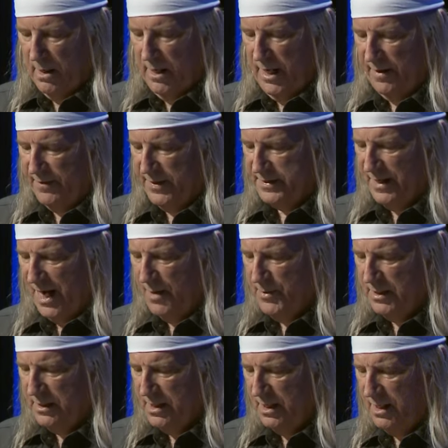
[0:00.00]
And the
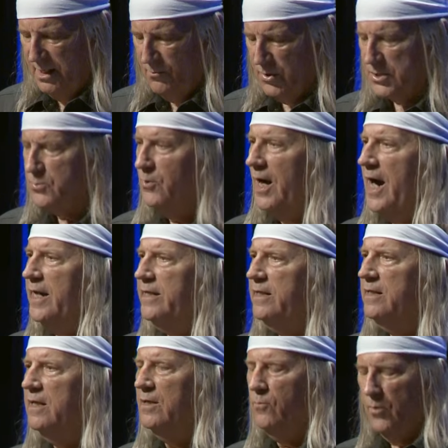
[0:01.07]
Diamond King was
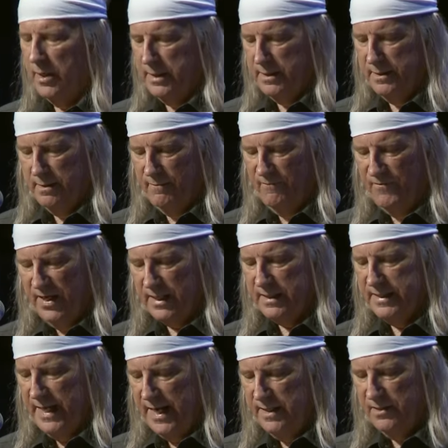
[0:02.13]
riding in what
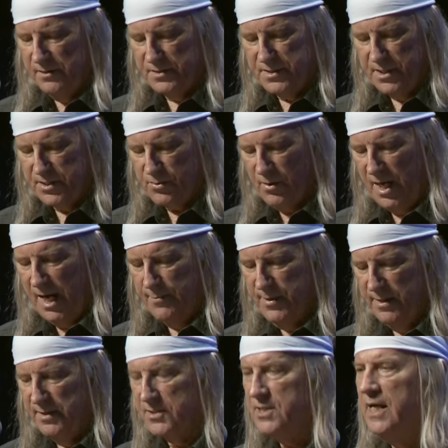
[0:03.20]
Vic Daniels described
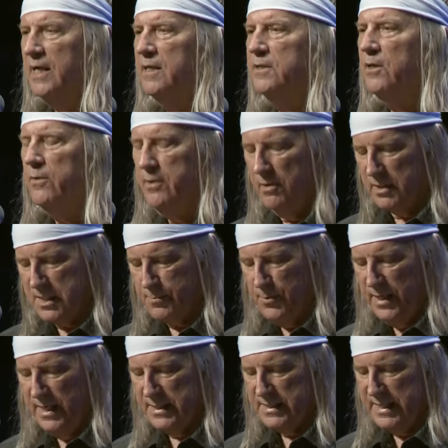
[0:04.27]
in the San Antonio
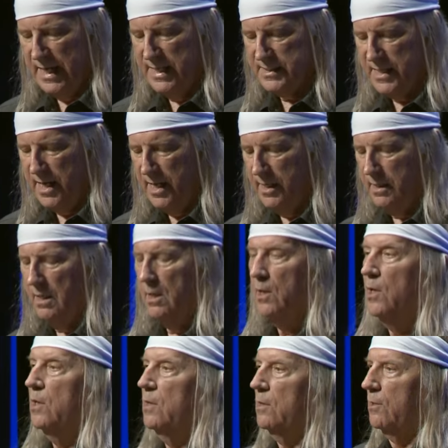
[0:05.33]
Express as a
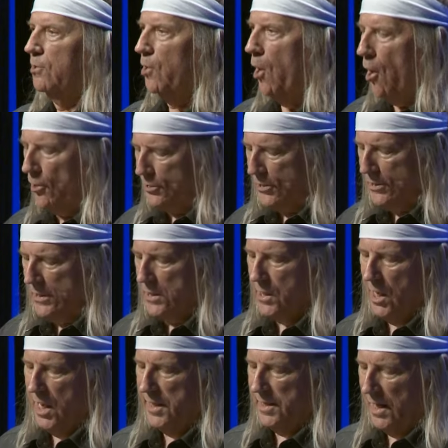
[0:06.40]
gaudy
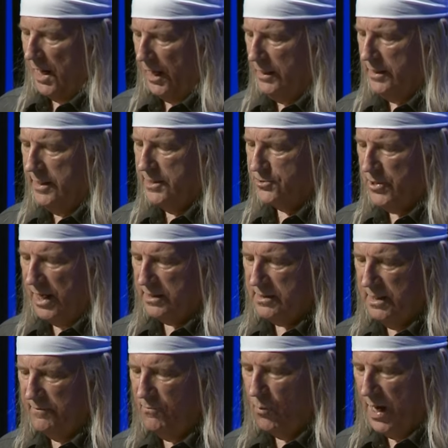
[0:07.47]
and highly
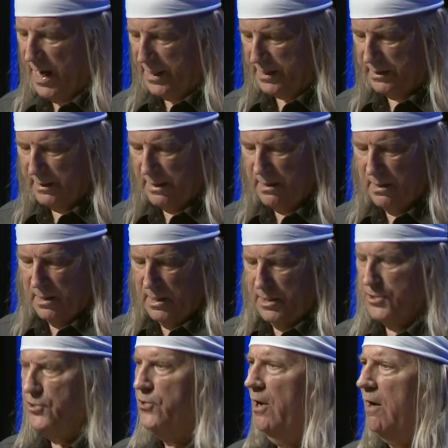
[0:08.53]
attractive wagon
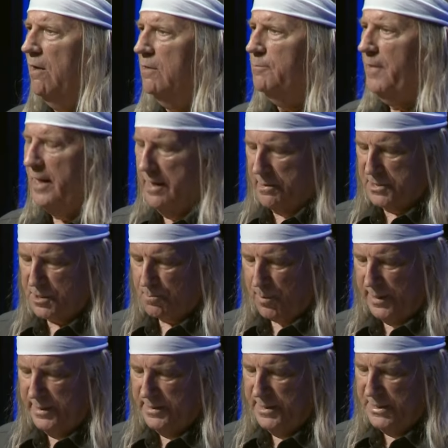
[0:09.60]
drawn by a
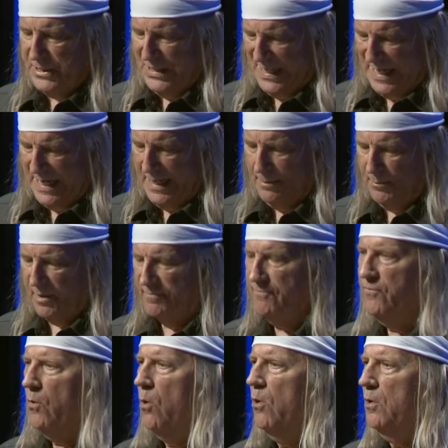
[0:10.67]
splendid team of
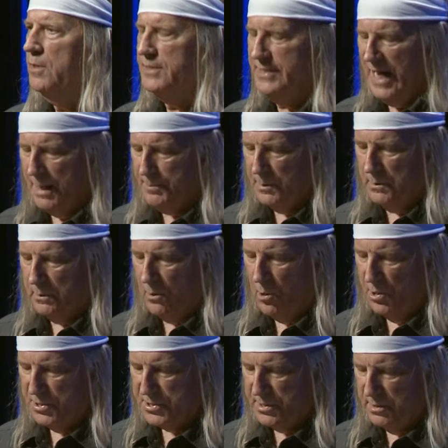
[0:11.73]
four dapple
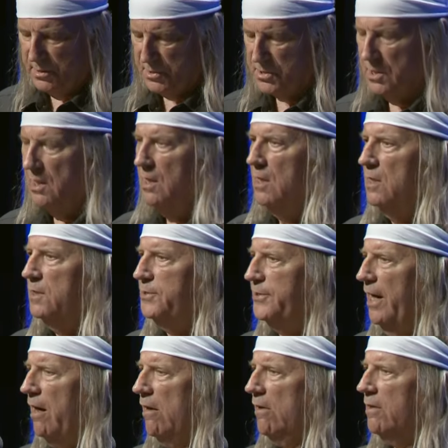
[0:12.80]
horses,
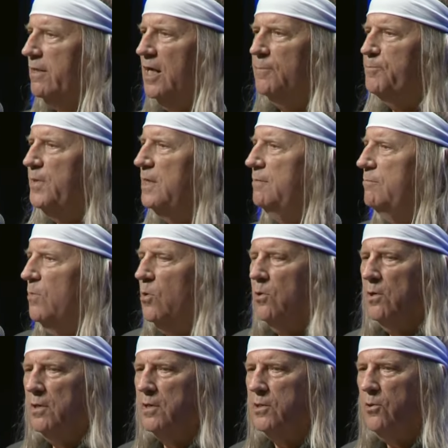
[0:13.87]
dolled up in
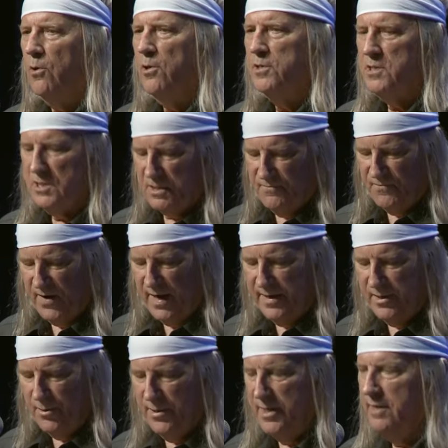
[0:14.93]
more gorgeous
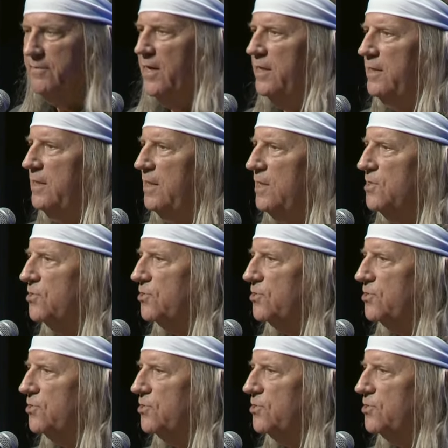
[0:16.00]
finery than any